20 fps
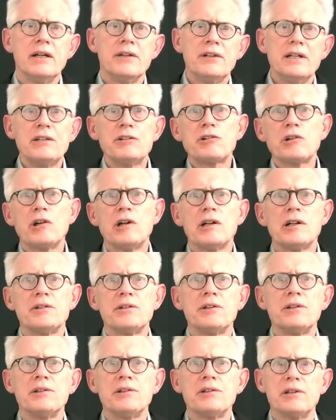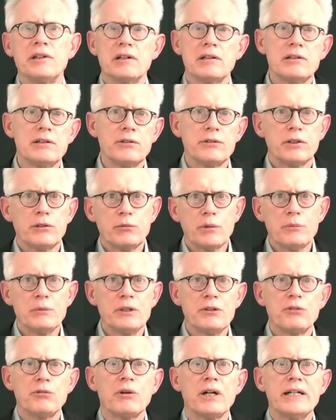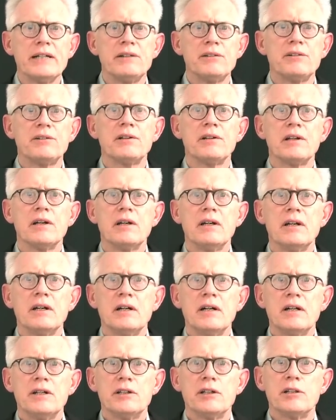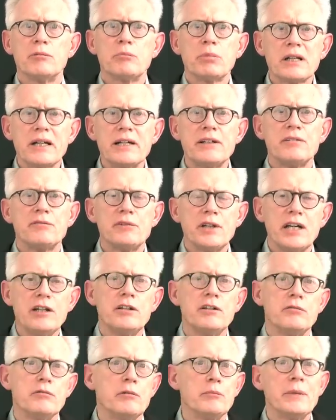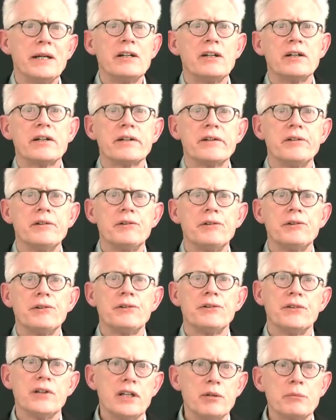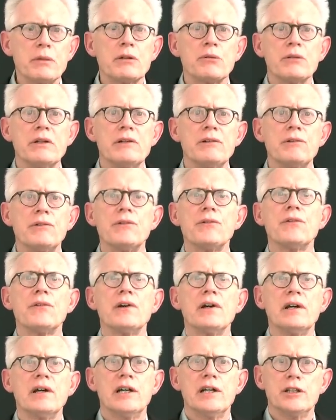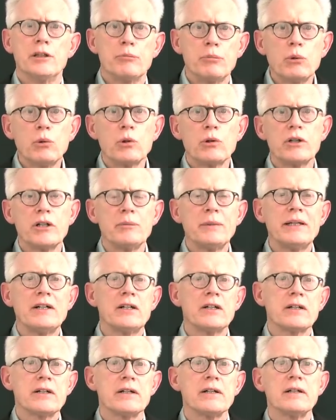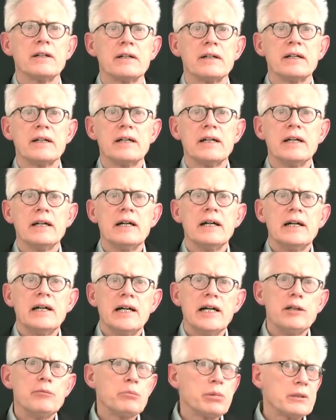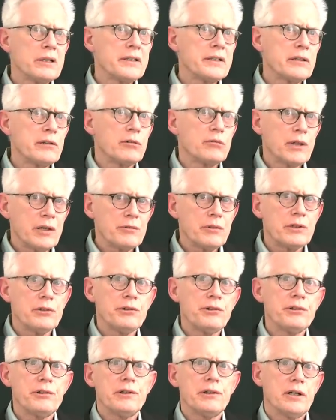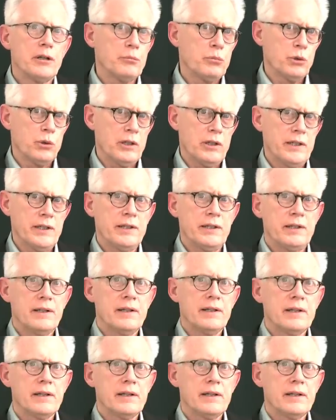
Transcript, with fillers: These causes included women's rights, the plight of Native Americans, immigrants, and the poor in America, and political revolution abroad.